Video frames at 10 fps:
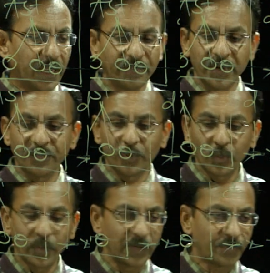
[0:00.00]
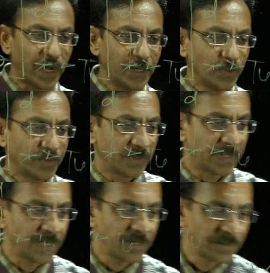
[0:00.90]
Fe415,
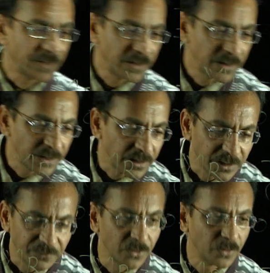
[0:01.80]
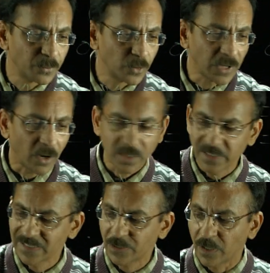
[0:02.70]
then if you put all
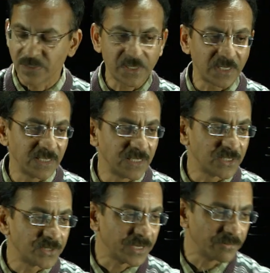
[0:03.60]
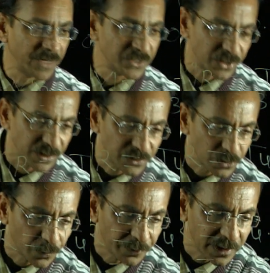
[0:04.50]
these constant in this equation,
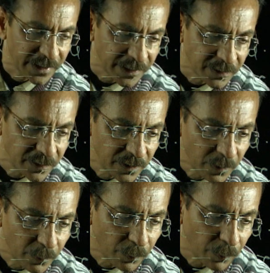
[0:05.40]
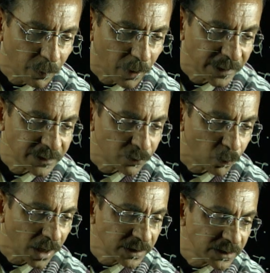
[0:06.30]
so we will get
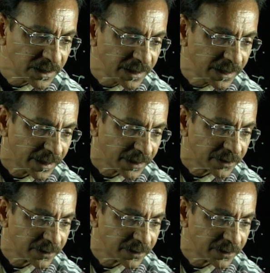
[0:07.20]
0.138